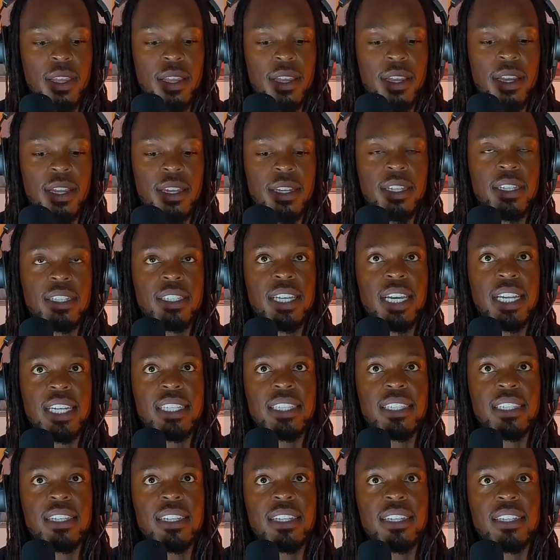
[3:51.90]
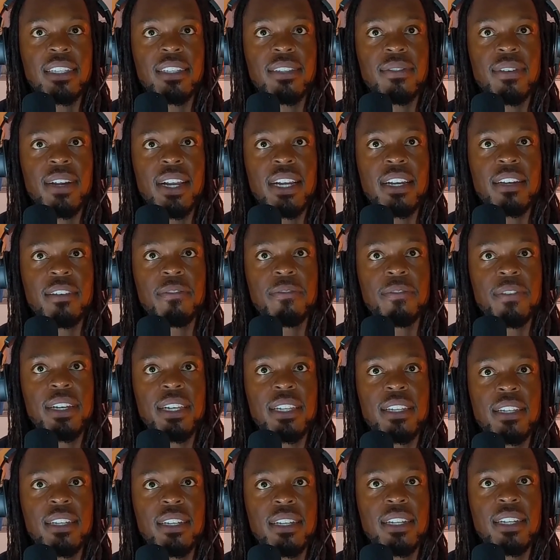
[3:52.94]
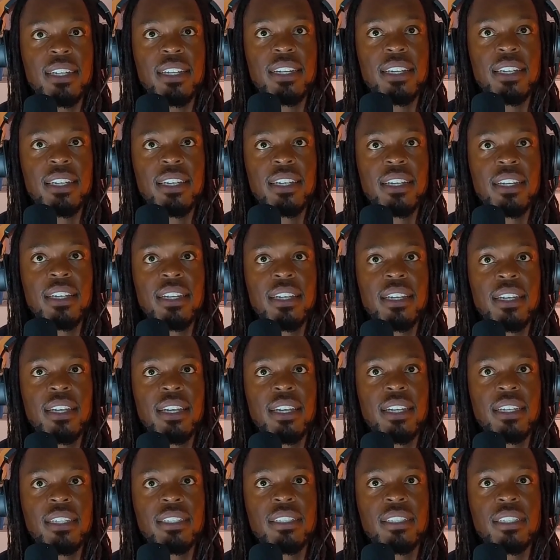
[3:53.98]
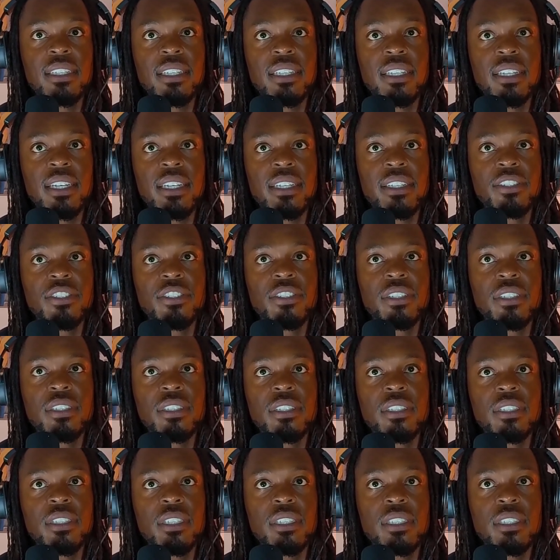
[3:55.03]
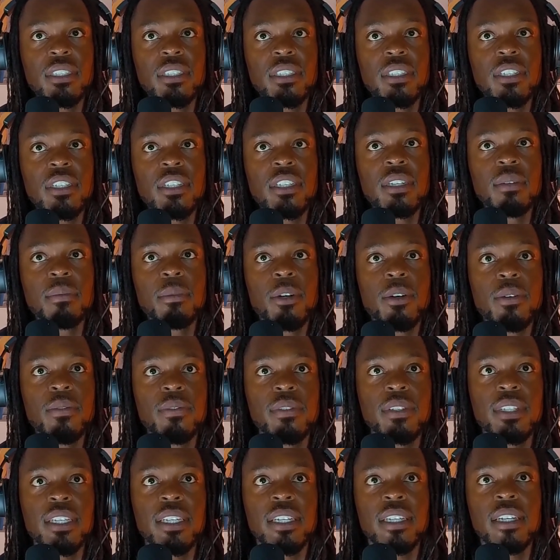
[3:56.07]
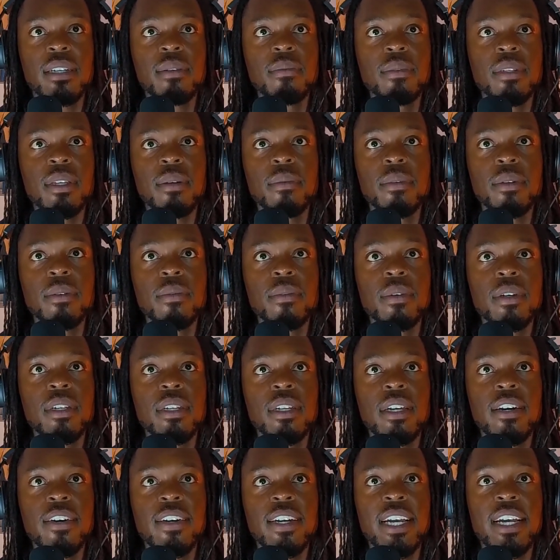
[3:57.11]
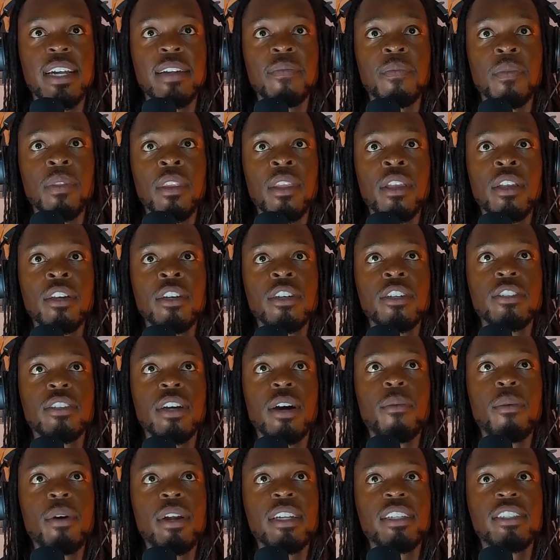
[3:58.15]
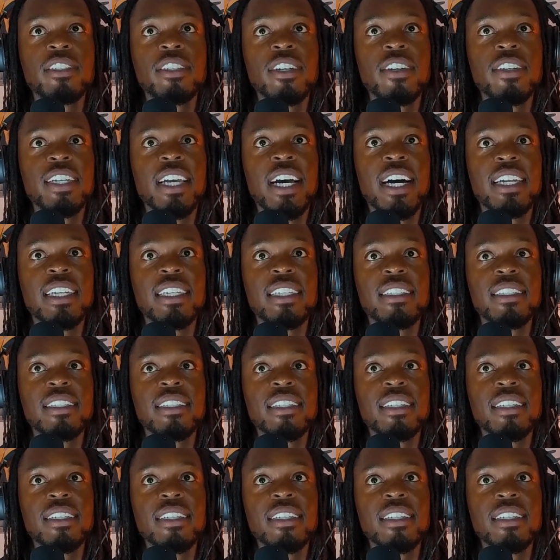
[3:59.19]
I need y'all to see this. Rockefeller education system. Hopefully it comes up the one. Okay. So I want to show y'all this.